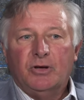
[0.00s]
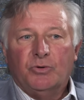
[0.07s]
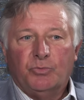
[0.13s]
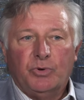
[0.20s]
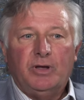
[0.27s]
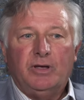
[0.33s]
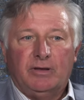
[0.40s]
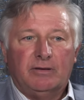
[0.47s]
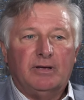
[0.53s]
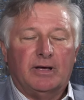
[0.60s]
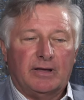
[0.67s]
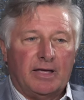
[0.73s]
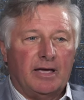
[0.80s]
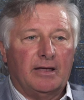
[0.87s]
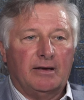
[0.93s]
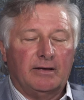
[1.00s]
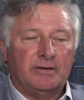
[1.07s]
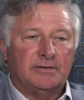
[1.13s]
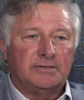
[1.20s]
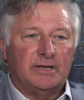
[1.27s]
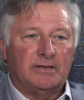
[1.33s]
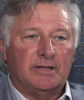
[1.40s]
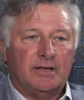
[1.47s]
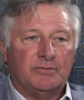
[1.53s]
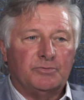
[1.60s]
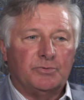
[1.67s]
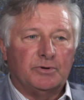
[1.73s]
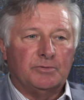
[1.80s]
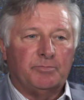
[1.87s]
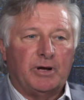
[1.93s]
We, again, I said that
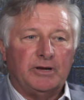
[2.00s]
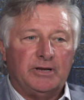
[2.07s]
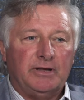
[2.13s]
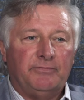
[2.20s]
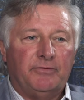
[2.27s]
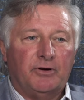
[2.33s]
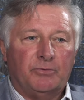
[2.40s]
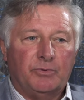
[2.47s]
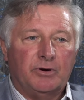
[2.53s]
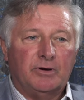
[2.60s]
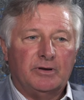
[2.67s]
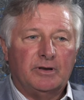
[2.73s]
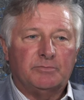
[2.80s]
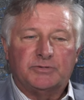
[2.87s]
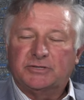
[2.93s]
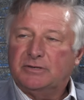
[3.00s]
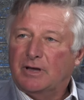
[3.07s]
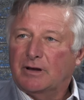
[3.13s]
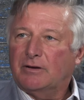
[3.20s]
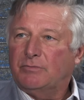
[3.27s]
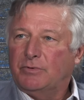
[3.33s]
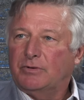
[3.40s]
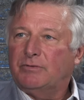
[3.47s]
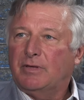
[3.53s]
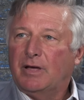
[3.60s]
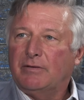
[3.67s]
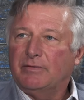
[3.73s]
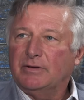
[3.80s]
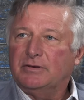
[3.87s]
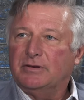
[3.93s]
we're by default, we end up stuck with
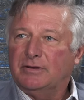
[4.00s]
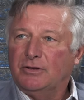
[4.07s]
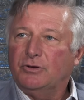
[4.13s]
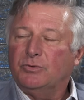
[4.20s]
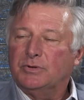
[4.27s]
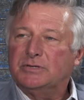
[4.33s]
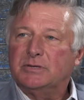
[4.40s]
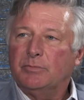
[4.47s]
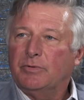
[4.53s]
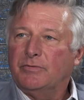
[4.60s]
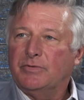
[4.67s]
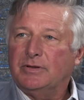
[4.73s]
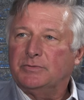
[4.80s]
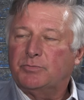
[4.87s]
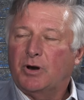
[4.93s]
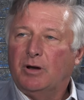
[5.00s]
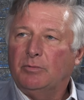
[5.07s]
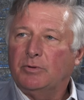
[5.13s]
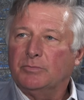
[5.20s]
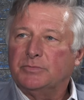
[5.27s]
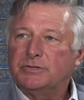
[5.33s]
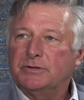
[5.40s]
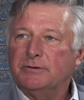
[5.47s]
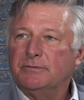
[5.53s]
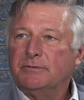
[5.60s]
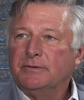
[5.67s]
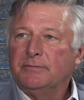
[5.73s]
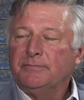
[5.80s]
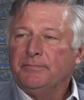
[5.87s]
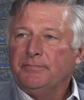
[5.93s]
having to deal with some of these problems. So. Mm
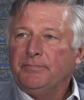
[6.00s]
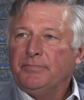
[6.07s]
-hmm.